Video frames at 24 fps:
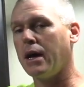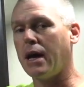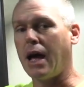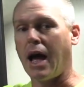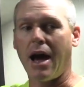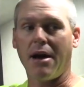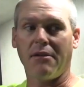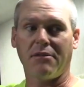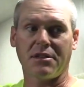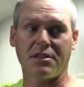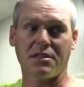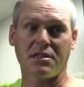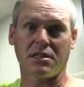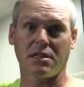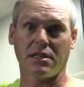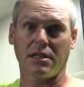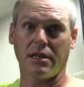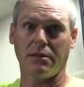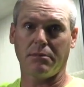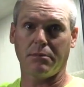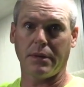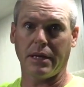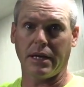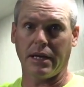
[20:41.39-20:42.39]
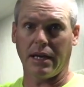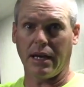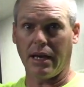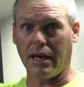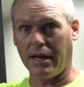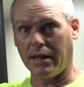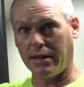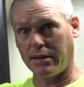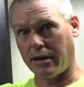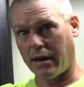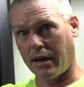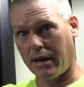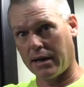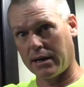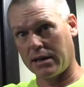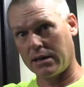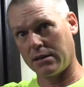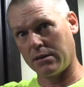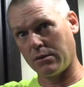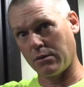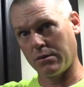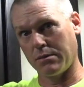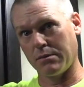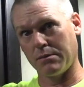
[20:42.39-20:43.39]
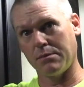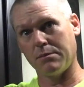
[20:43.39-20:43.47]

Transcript: Obviously, being in our